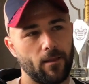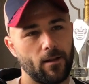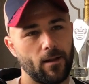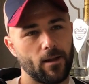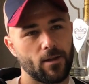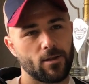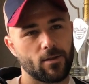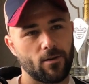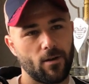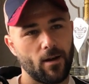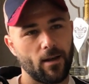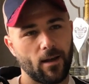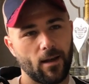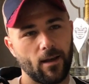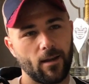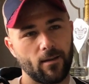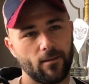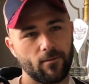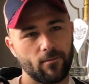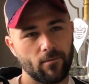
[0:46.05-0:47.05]
let's try and
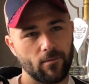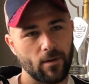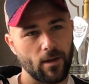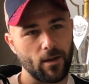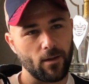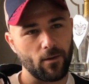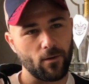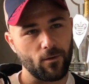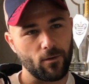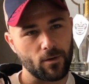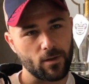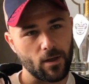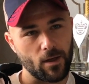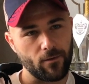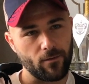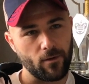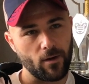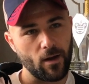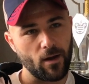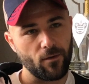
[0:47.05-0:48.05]
get the horse
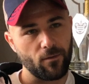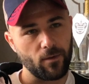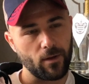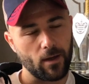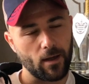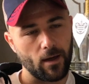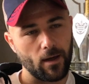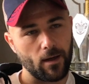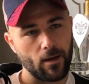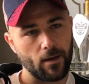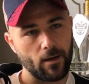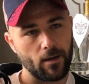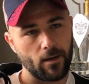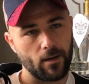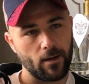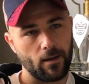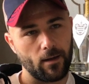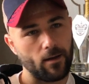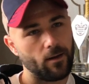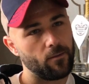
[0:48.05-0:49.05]
over here if we can.
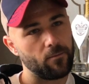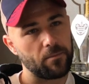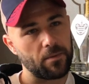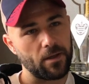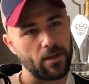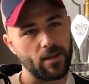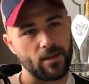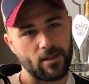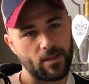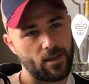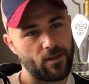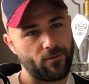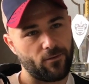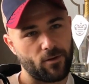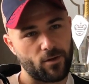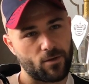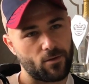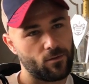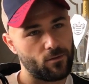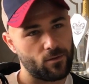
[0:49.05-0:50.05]
Be easier for
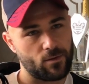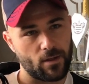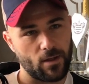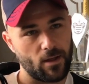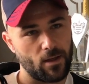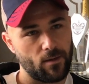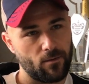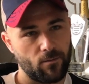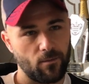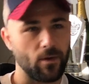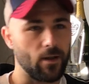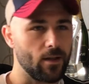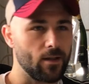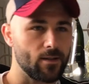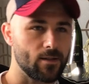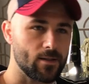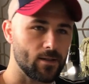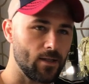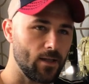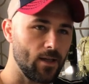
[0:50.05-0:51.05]
us all to, we
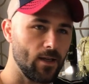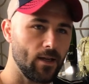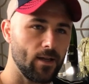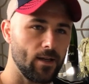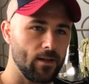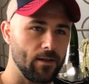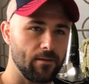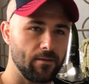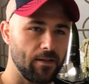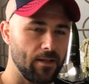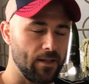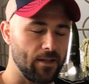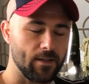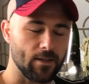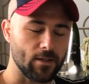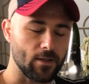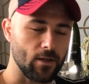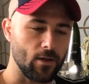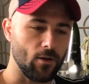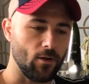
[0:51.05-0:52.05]
can see it, and
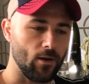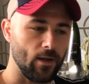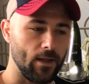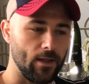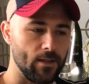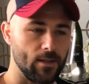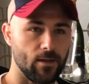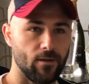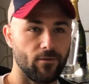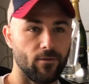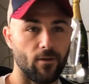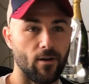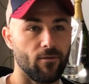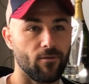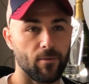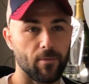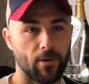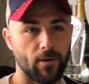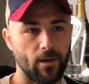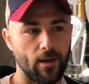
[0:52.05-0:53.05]
it's a lot easier for
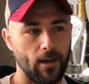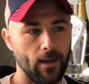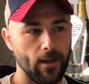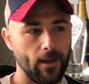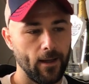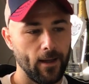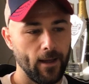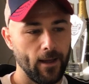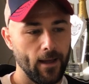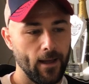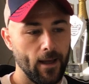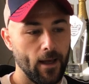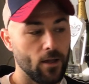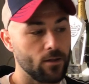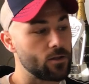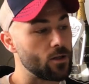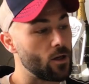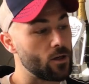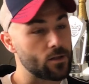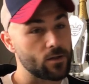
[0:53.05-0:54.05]
everybody.
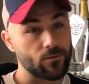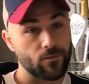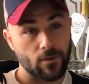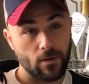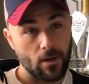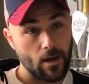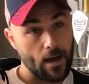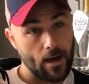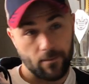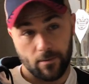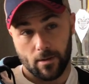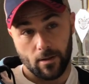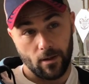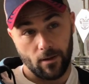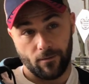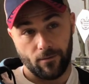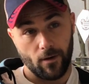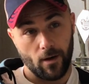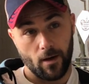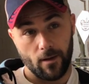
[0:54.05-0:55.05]
Joseph was like, absolutely
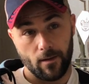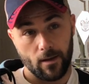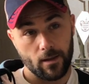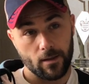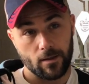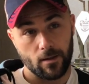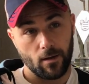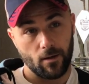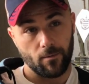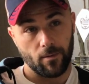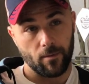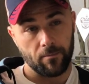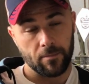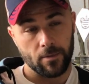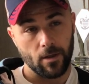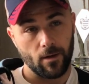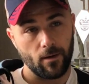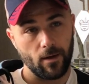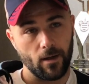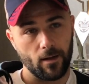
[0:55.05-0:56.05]
fine, that is no problem,
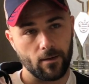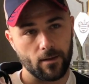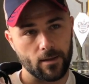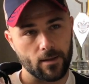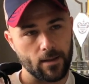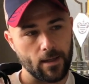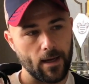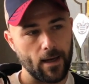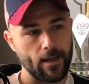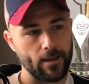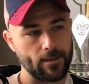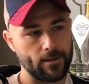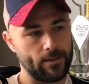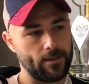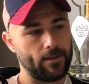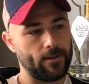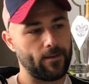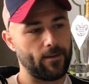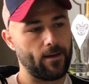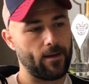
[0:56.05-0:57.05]
totally
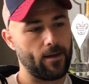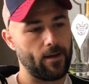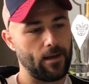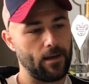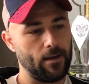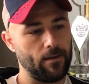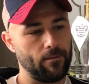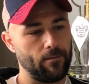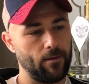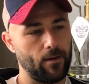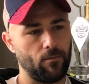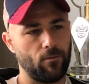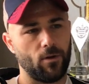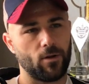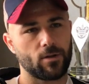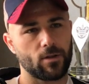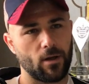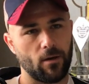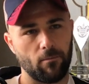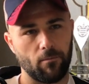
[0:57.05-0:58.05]
understand. And
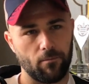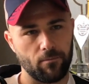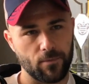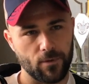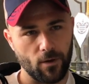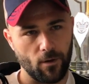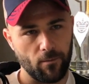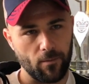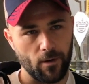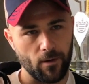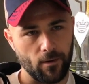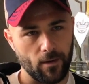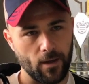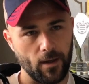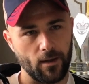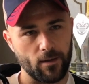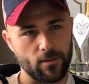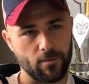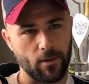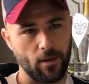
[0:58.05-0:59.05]
what a top bloke
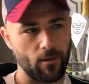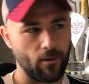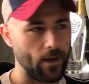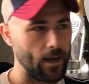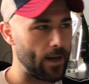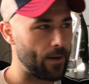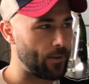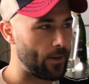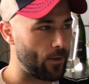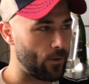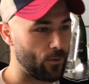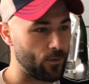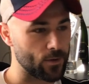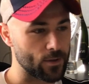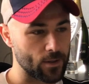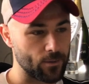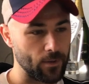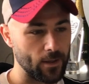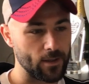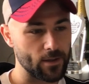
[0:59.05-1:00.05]
he is, by the way. Anyway, the
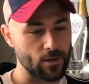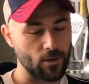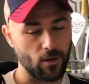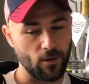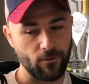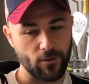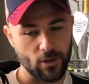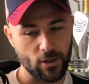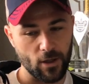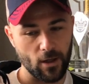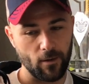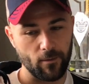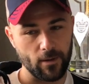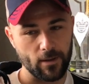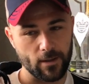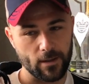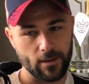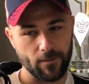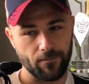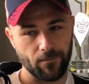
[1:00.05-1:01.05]
horse went to Oliver Sherwood's,